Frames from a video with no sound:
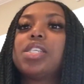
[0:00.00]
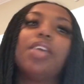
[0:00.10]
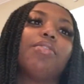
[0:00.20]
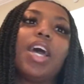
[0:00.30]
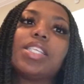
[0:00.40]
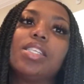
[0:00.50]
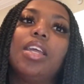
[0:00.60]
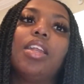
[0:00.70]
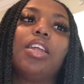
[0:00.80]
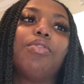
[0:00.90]
Get
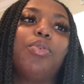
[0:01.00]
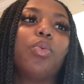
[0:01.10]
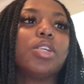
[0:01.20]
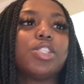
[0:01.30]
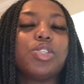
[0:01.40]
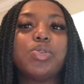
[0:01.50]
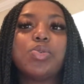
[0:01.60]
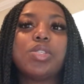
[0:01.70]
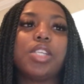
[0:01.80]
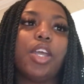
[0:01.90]
vaccinated if you want
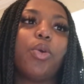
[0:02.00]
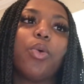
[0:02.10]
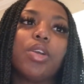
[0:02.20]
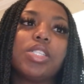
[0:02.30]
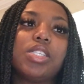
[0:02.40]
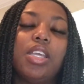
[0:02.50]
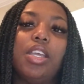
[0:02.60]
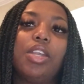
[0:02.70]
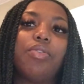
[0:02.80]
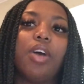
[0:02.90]
to. Stay
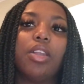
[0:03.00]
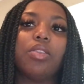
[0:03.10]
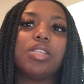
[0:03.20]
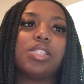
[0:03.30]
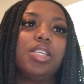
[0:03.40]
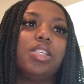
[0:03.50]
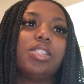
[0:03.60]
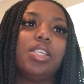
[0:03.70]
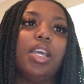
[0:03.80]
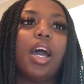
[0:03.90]
quarantined. Follow the
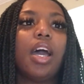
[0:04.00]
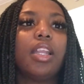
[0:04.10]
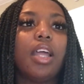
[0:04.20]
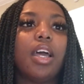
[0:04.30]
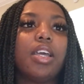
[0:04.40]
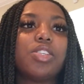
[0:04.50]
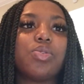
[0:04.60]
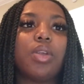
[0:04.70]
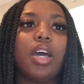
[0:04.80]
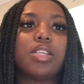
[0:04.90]
CDC guidelines
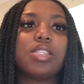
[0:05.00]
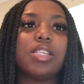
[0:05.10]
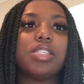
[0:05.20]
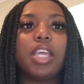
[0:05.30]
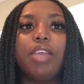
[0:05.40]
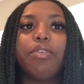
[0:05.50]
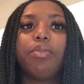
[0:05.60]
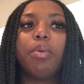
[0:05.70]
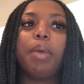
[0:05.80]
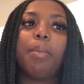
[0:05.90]
on how to stay safe. And remember